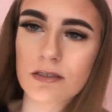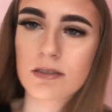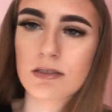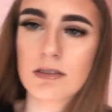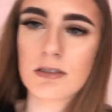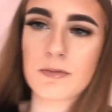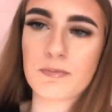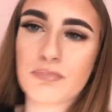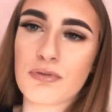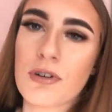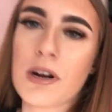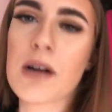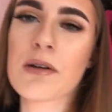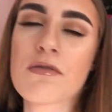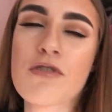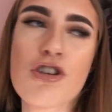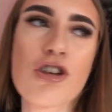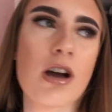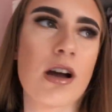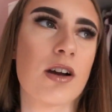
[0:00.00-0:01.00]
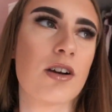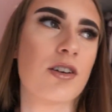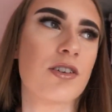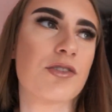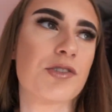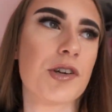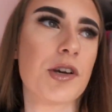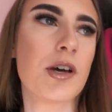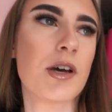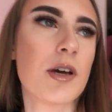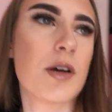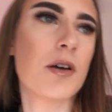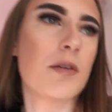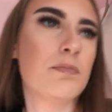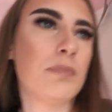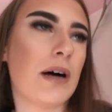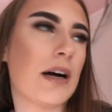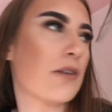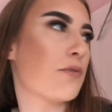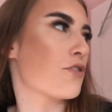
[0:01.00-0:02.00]
It's brown checkered
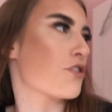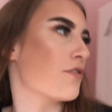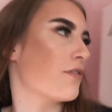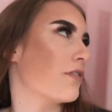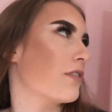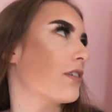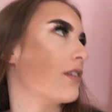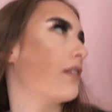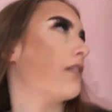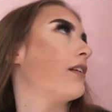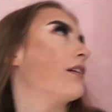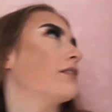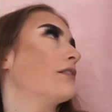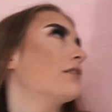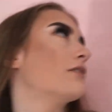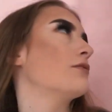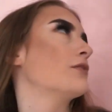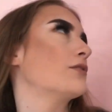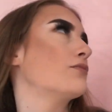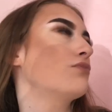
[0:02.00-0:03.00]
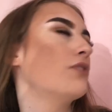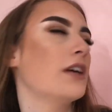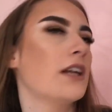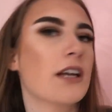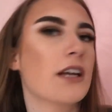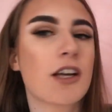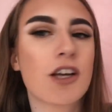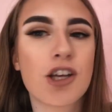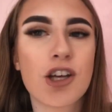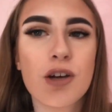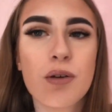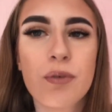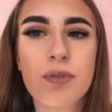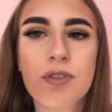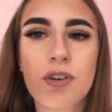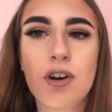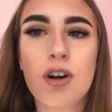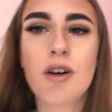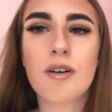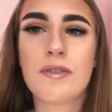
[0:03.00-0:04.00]
bag, which is really cute. So
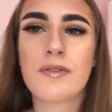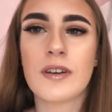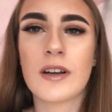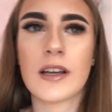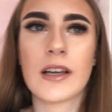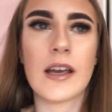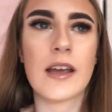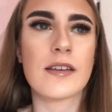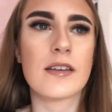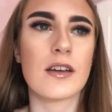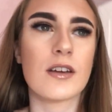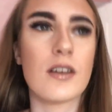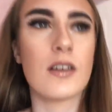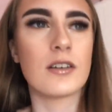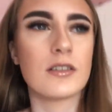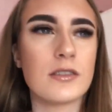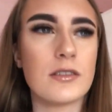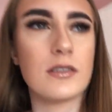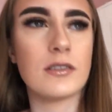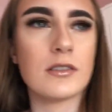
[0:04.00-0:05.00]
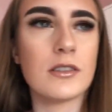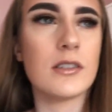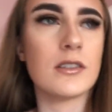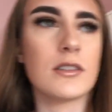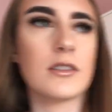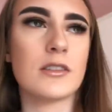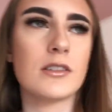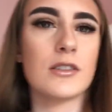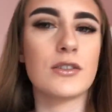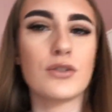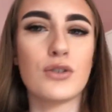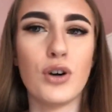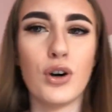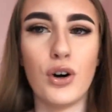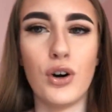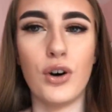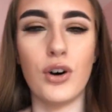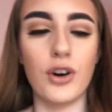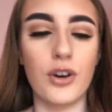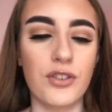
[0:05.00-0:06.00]
hopefully it
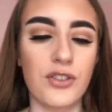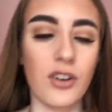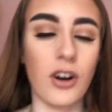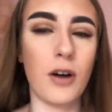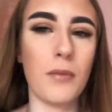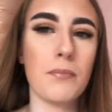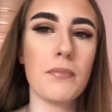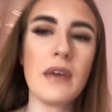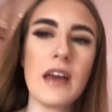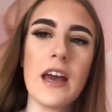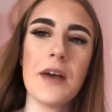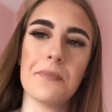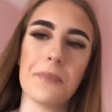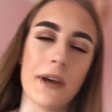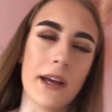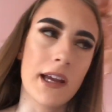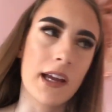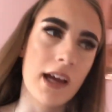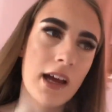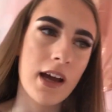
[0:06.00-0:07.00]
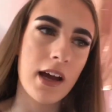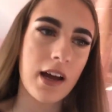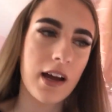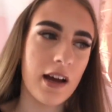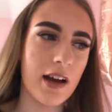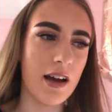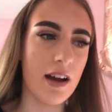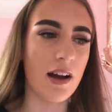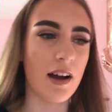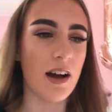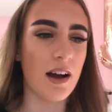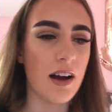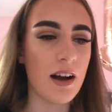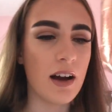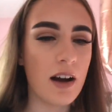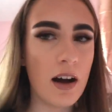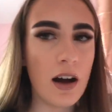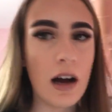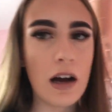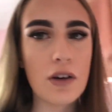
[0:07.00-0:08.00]
goes, or maybe
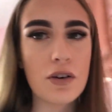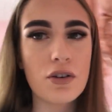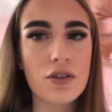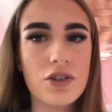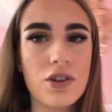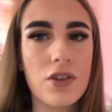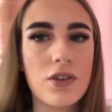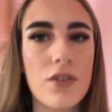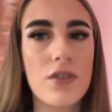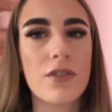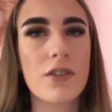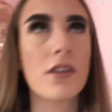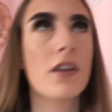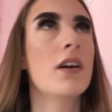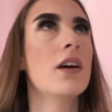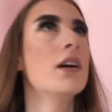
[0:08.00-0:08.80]
I could use